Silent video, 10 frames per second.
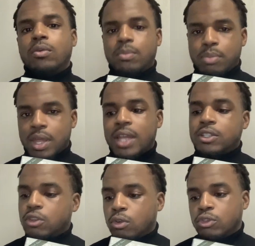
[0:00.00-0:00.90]
plan to
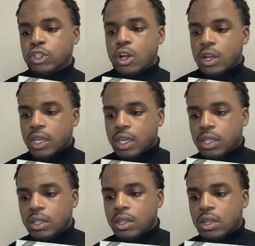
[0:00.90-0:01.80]
go
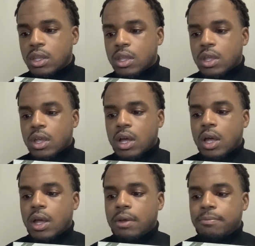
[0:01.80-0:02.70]
jogging
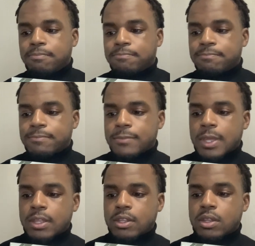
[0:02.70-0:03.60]

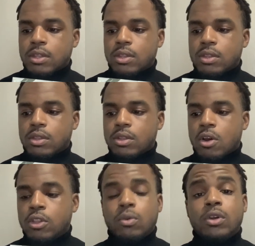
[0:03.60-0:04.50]

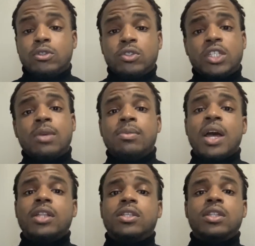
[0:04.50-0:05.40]
are the ones who seem
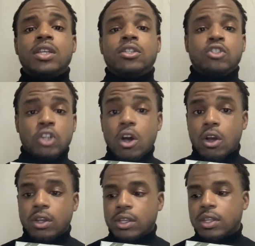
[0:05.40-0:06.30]
not to need to
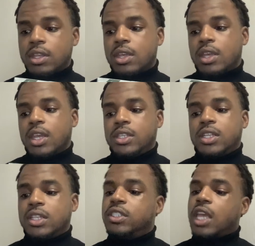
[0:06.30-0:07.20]
jog? He
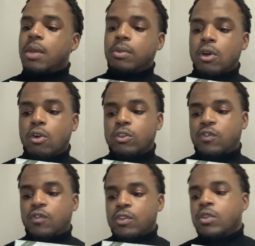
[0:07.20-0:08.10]
says same goes
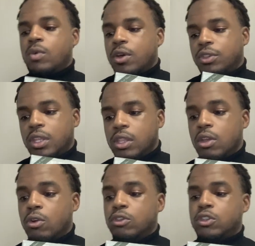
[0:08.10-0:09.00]
for the wealthy.
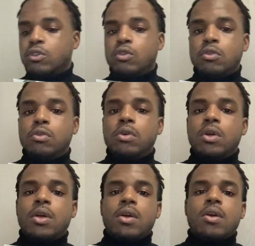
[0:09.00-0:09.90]
Those who
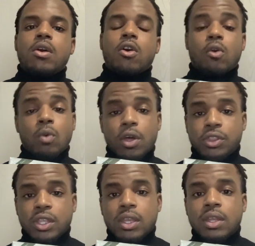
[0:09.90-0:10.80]
are
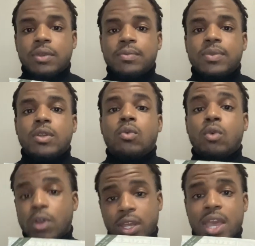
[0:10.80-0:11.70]
wealthy
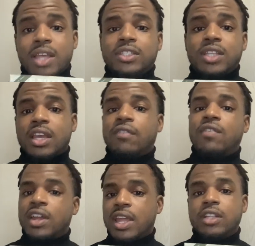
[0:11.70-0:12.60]
work at staying
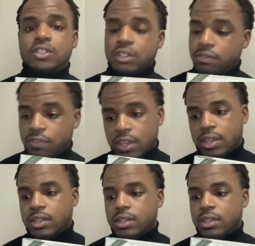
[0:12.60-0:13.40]
financially fit,